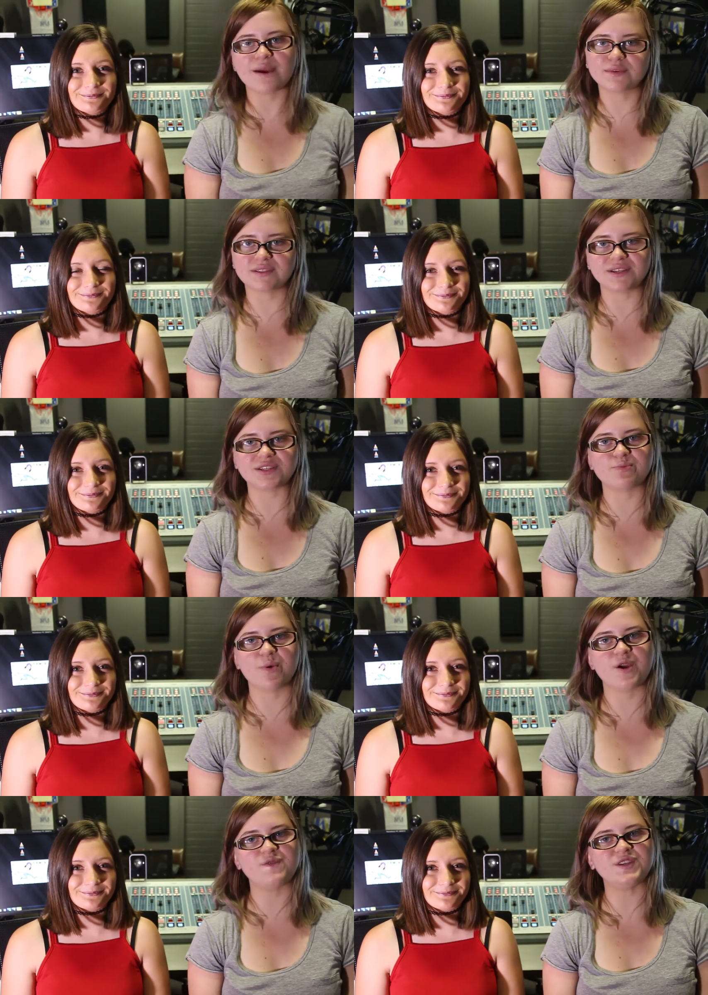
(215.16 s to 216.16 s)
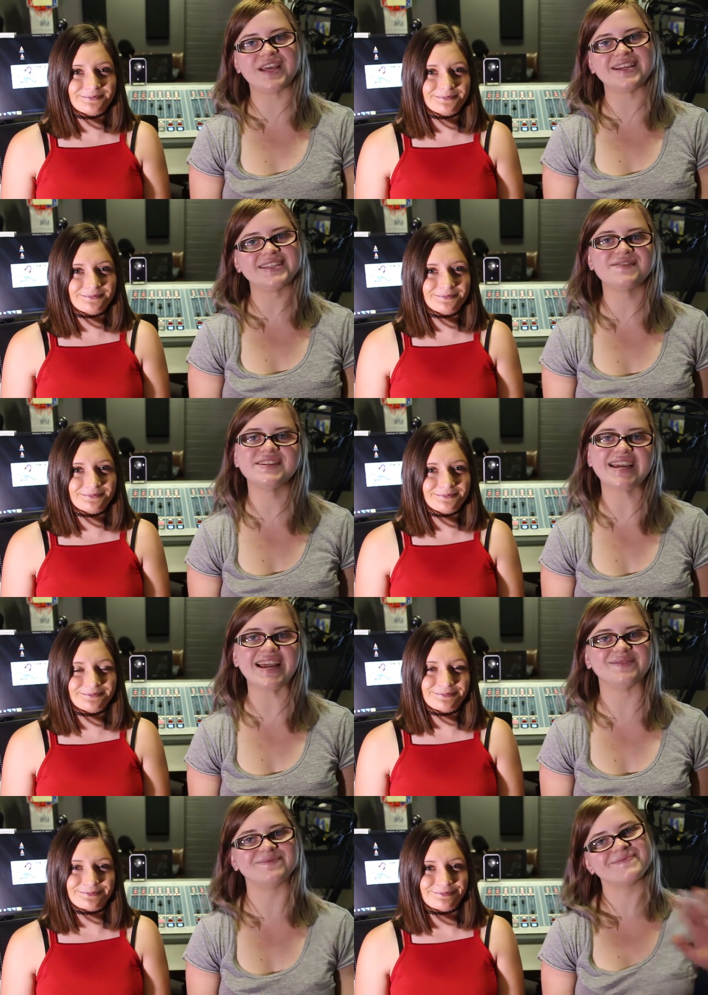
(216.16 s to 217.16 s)
Speaker 1: will see you tomorrow for day
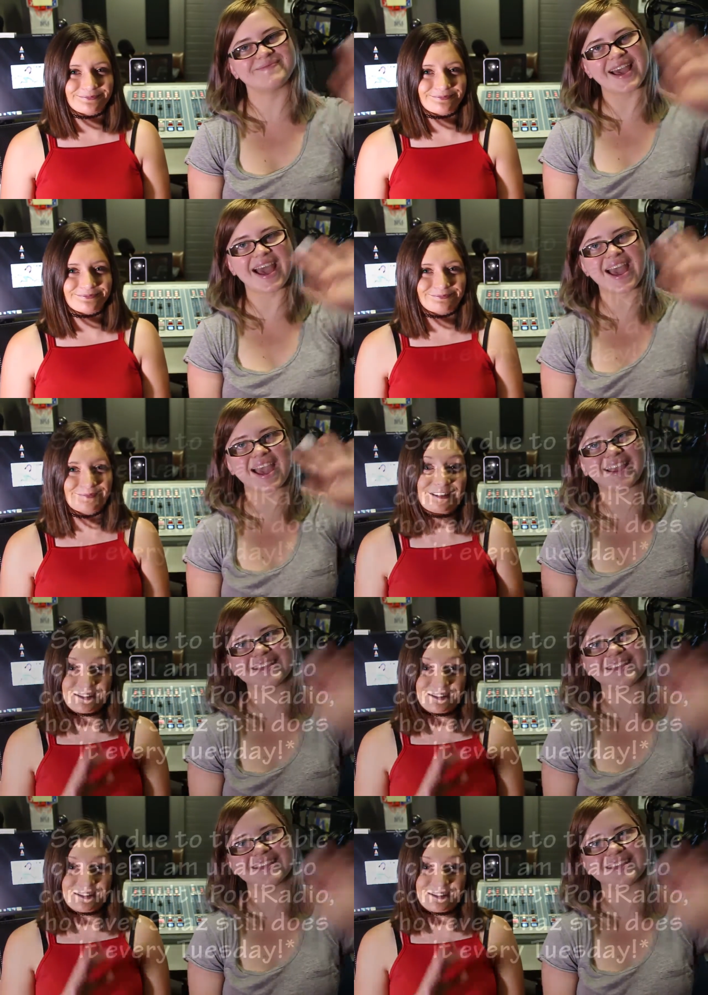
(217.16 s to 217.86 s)
17. Bye.